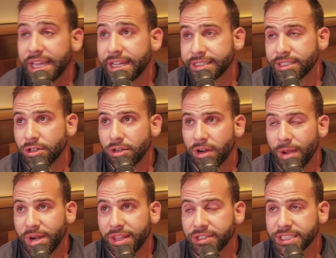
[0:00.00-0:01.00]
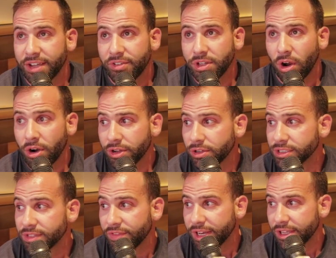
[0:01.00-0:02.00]
Yeah. So, I mean, there's definitely
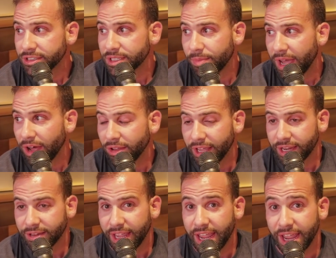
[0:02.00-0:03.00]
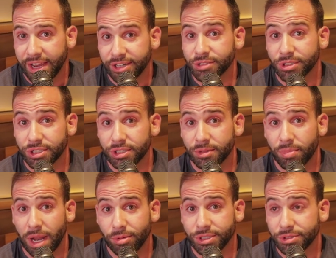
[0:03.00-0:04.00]
articles and videos about, like, hey, here's what you're
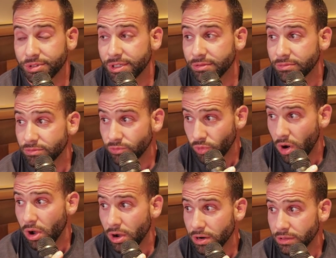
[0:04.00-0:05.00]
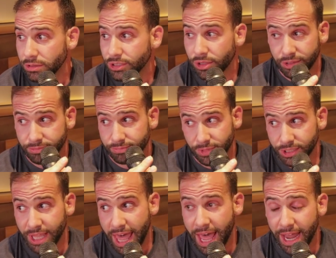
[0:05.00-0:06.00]
probably doing wrong. So
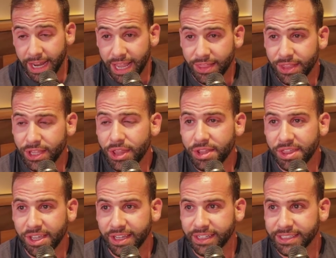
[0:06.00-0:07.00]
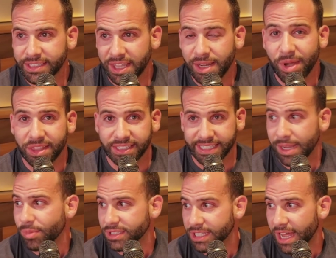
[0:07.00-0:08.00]
there's that. And then the other thing is, think about the
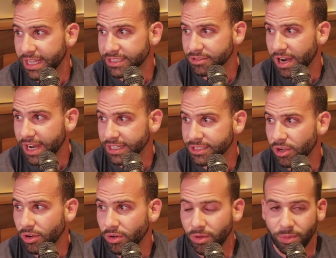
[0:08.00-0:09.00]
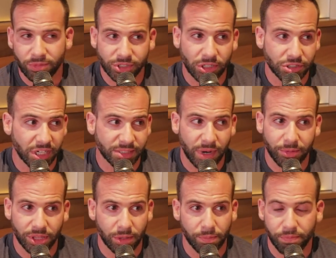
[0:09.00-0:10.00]
sample size, right? So Starting Strength is
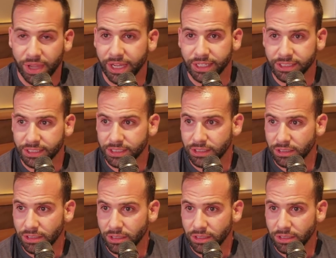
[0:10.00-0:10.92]
probably the biggest